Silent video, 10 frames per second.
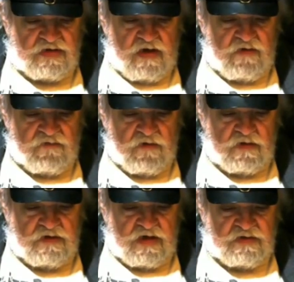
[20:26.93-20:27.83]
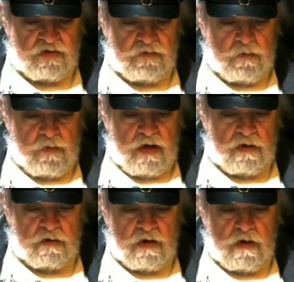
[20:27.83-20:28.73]
I infer the tests are
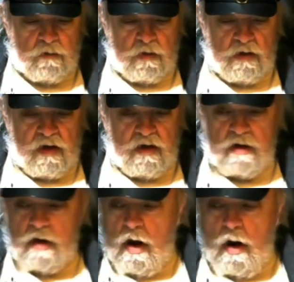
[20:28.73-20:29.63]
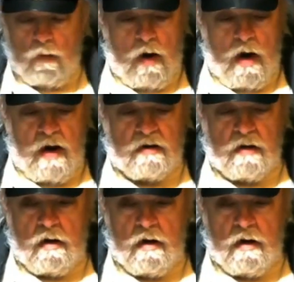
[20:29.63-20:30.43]
thematically unrelated. Right,